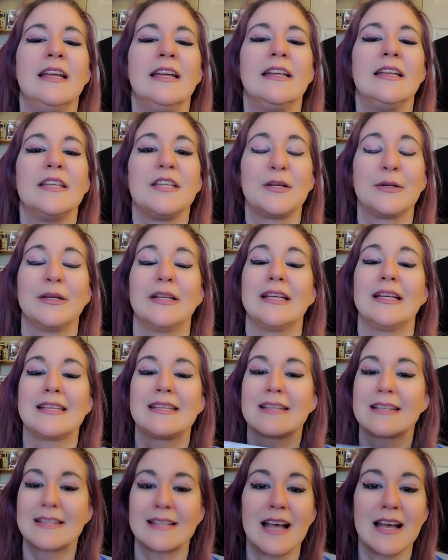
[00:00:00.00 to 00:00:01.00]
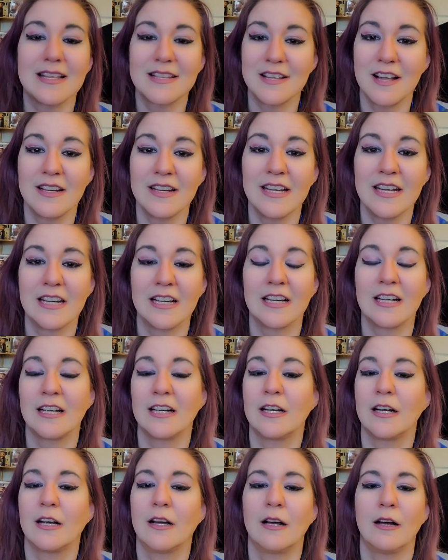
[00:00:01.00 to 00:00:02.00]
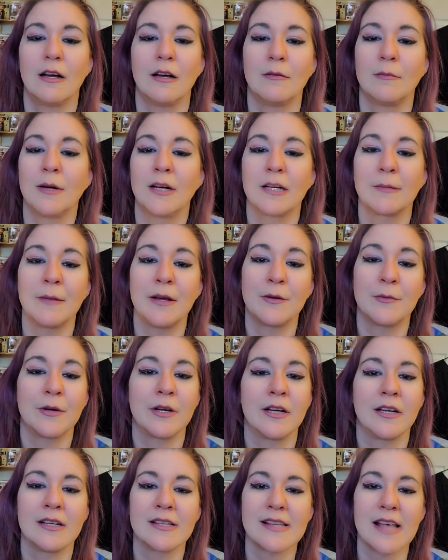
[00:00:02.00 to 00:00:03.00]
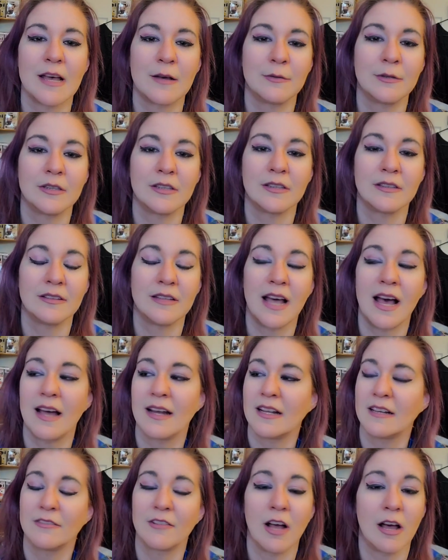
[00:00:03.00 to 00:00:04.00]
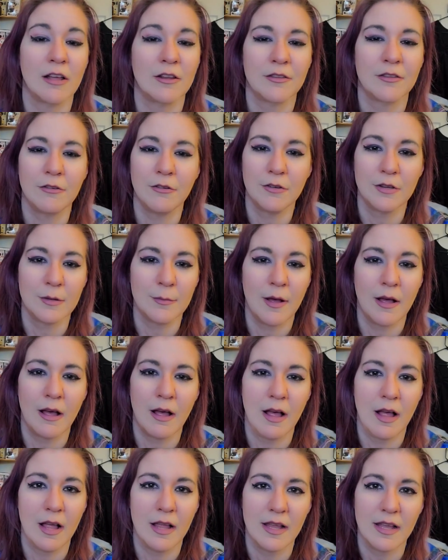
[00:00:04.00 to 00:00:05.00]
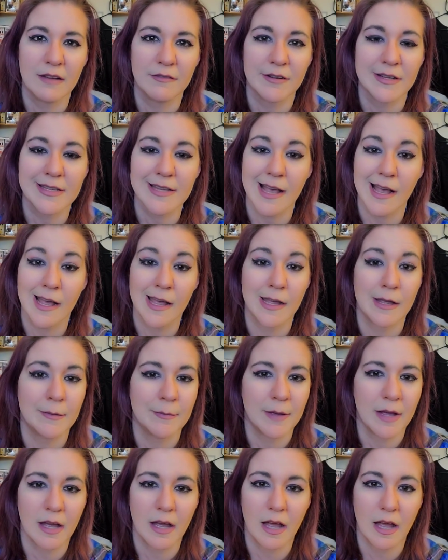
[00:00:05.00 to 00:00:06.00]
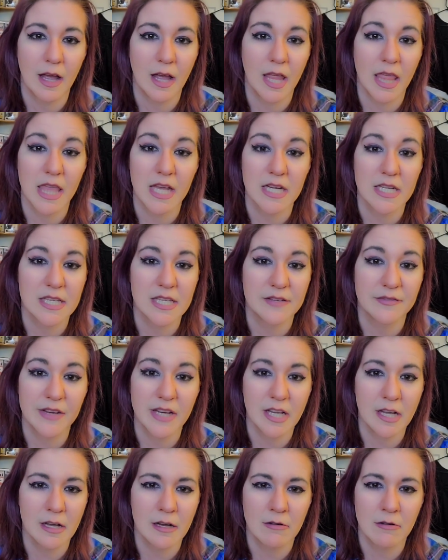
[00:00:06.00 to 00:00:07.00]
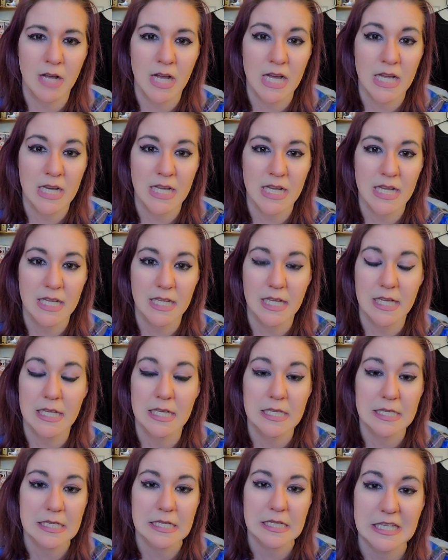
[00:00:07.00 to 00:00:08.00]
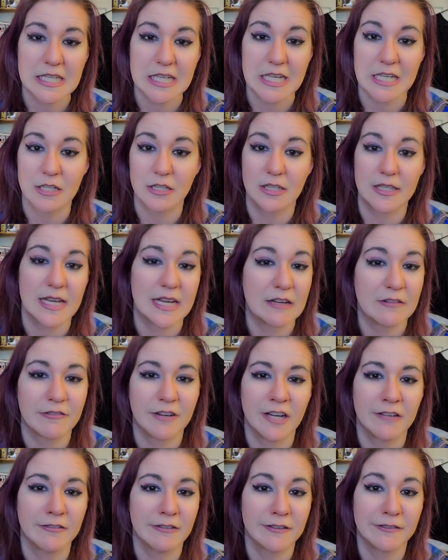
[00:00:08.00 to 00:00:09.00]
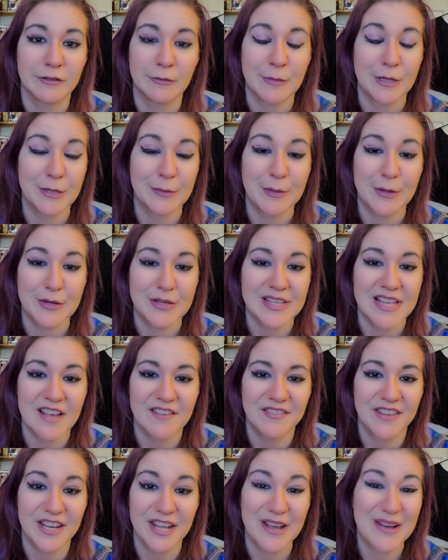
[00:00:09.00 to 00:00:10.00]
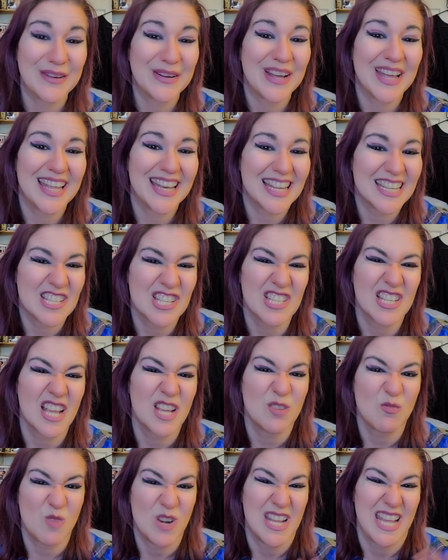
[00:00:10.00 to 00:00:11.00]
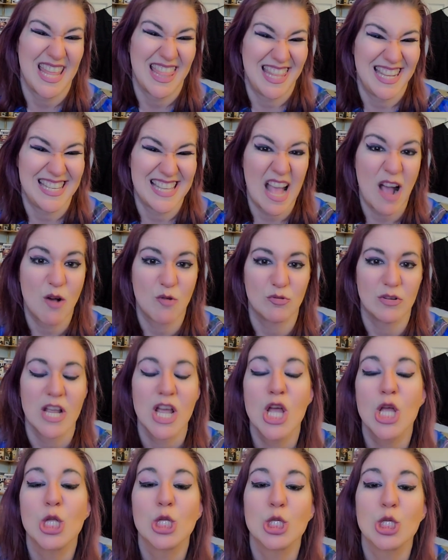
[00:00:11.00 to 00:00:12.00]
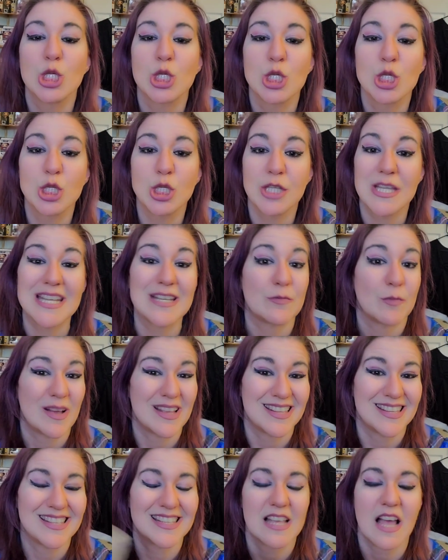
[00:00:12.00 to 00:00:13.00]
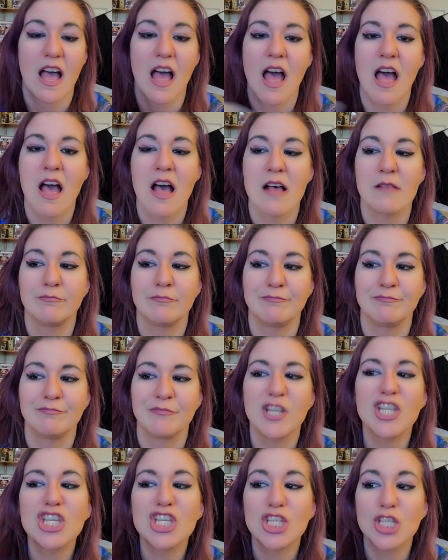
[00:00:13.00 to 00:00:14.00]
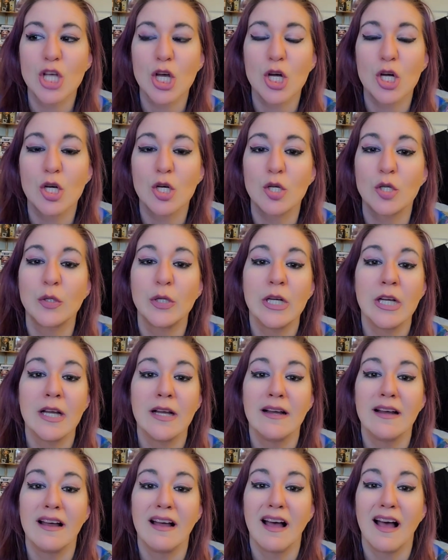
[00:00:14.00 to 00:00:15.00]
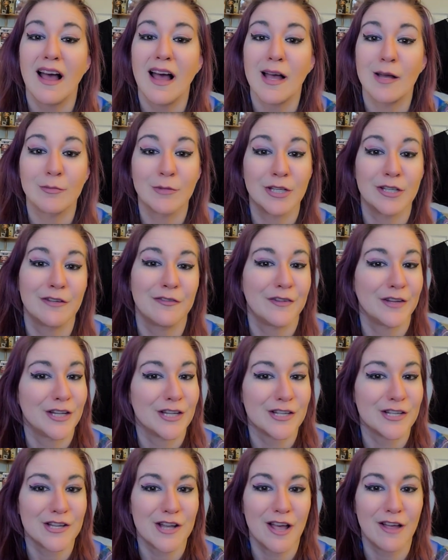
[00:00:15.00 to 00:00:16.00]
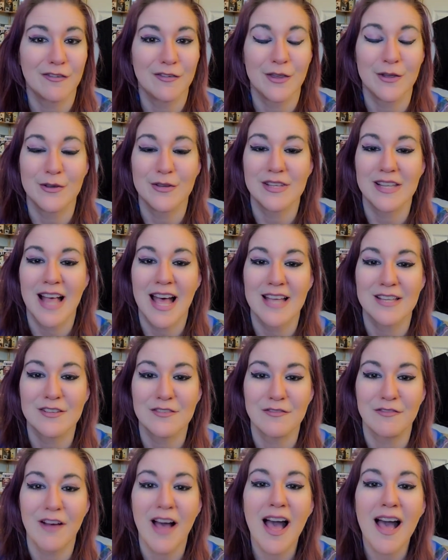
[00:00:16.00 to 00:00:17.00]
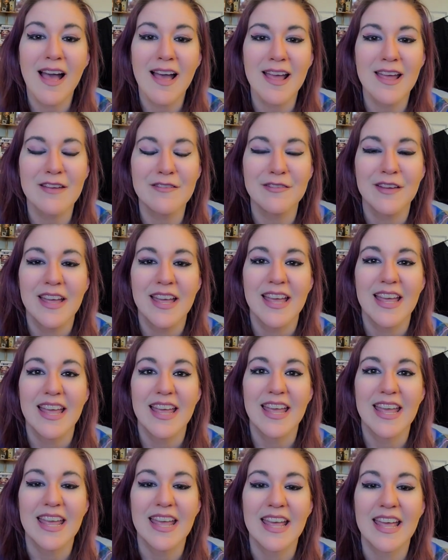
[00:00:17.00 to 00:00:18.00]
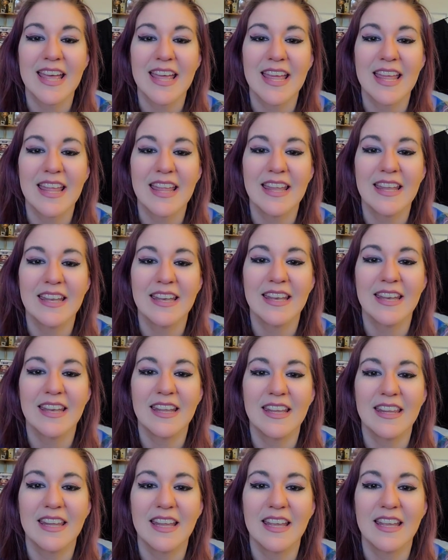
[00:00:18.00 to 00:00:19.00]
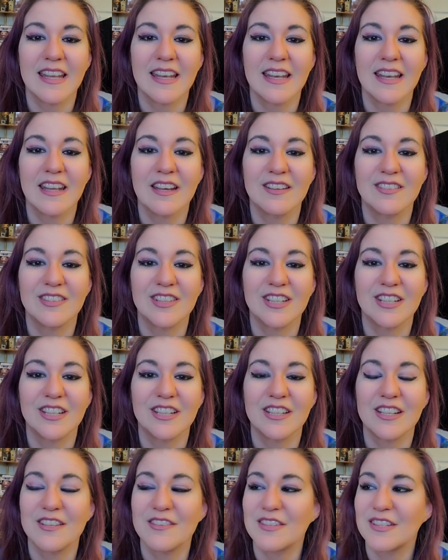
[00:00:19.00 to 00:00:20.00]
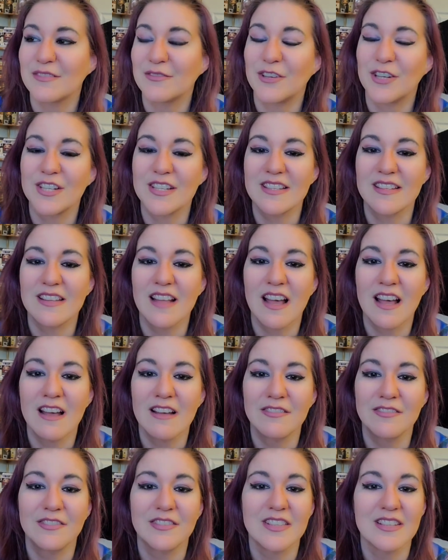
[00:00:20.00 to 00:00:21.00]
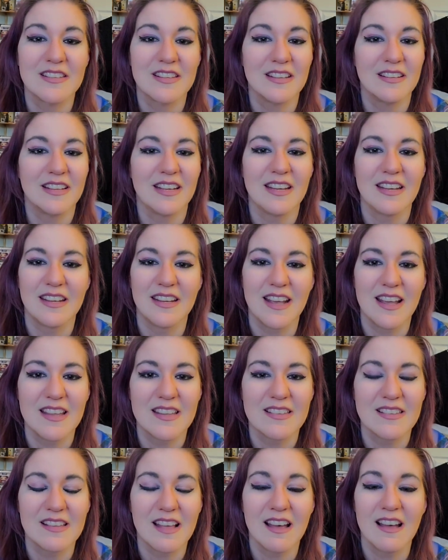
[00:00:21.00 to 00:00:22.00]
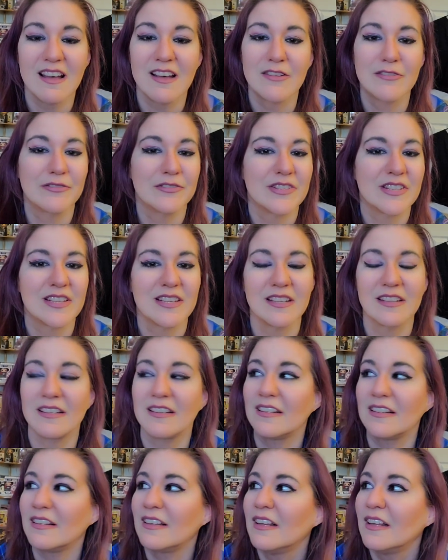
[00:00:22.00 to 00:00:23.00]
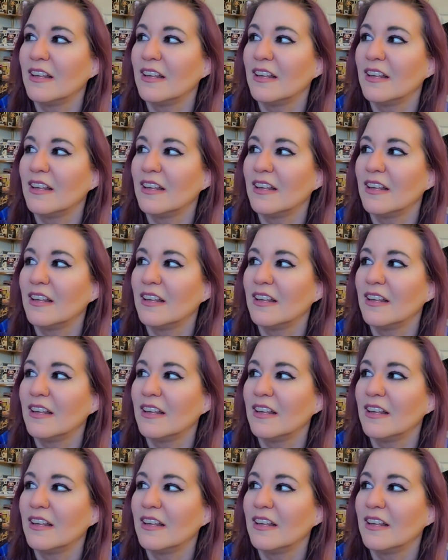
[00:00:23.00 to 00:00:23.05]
to at least discuss on here. Mark my words, I will not have gone through them all every time there's a video on it, because it'll take forever for me to post that video, and I just kind of want to get these out, these ones. So I'm gonna finish off those last 5, and then we're gonna do some more stuff, still EDA stuff, still